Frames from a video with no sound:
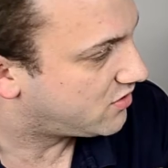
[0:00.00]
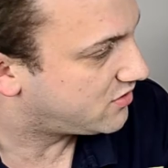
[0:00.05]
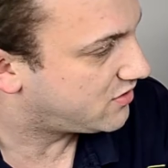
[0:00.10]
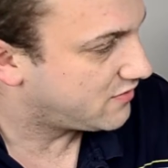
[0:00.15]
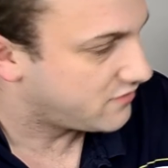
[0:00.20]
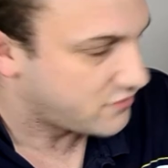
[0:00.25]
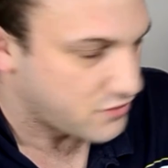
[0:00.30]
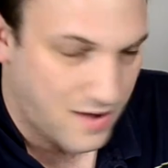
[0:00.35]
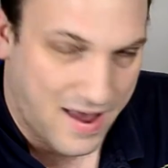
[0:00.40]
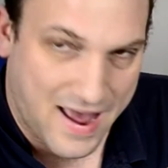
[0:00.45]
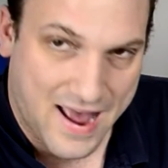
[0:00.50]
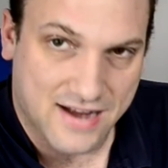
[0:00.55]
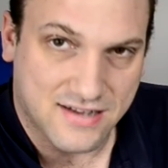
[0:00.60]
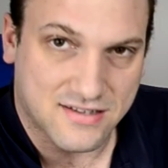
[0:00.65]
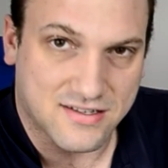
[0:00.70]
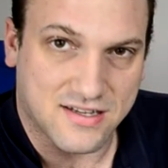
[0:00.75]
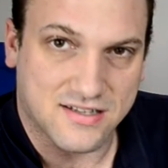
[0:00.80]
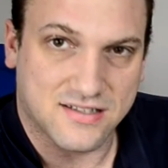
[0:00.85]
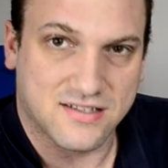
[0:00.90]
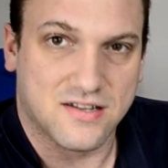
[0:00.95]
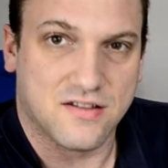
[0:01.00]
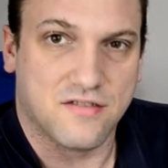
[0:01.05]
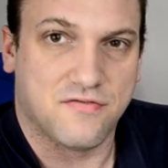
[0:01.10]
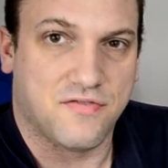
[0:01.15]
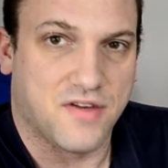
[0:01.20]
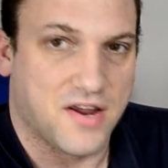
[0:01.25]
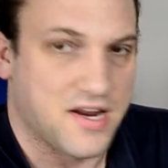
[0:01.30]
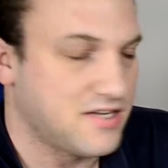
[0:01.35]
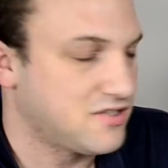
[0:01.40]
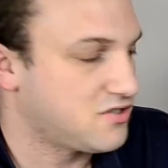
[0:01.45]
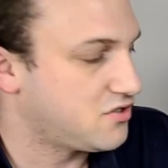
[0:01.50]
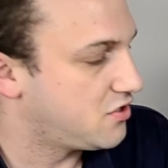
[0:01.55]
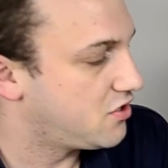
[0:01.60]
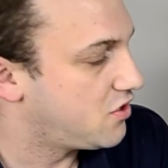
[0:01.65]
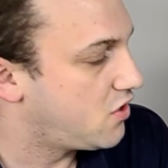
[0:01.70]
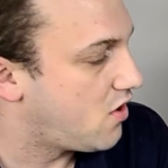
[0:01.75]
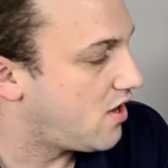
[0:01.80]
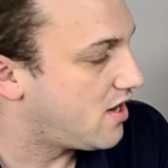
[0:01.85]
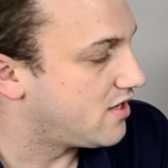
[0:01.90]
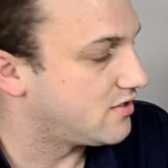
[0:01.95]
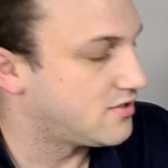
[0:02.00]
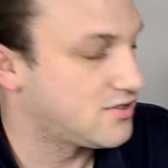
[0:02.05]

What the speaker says: gives you access to the fans, so you can go ahead and